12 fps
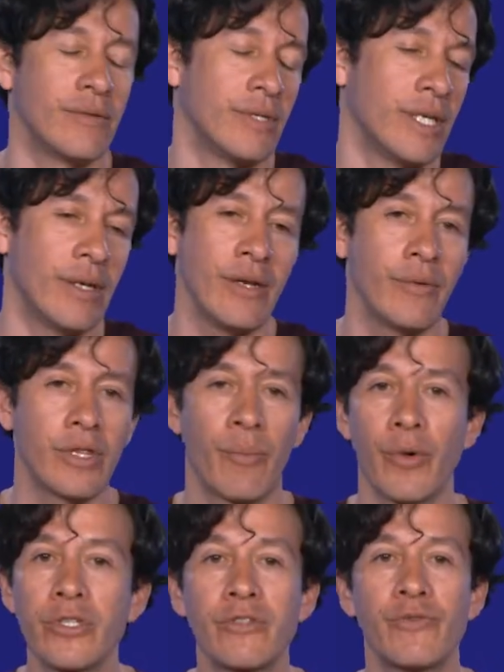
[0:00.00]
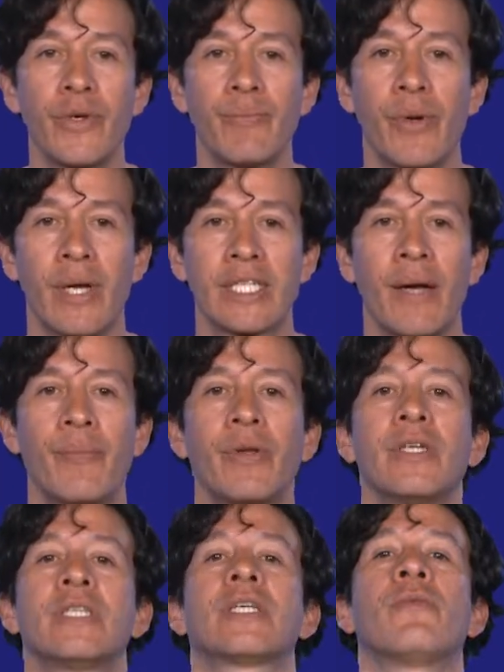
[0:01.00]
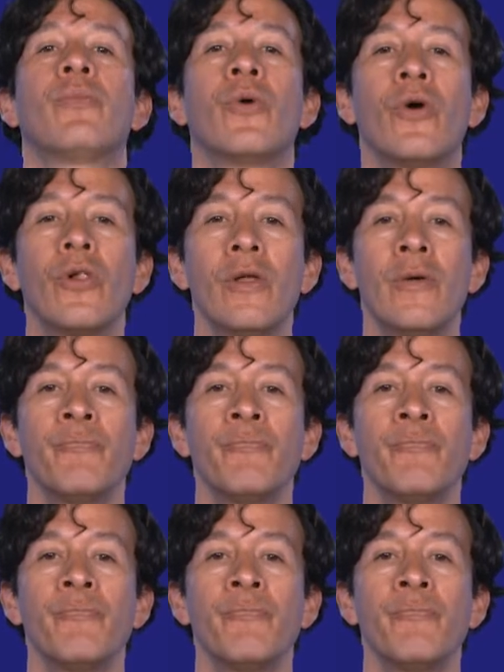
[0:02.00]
in the most simple example, is a ball